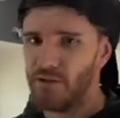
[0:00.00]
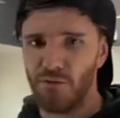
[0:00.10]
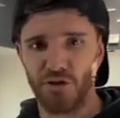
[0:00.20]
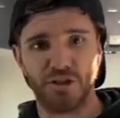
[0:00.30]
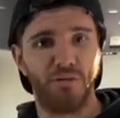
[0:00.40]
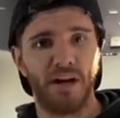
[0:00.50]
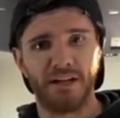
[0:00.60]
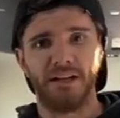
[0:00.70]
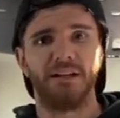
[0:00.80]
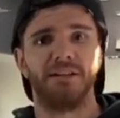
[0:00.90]
We're also
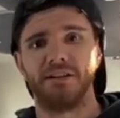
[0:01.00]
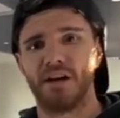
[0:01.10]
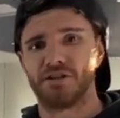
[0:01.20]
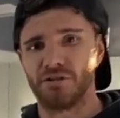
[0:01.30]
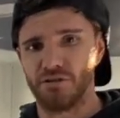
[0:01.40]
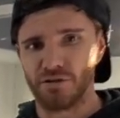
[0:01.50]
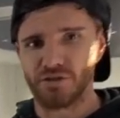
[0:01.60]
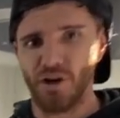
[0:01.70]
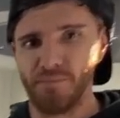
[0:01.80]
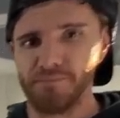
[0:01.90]
running an induction cooktop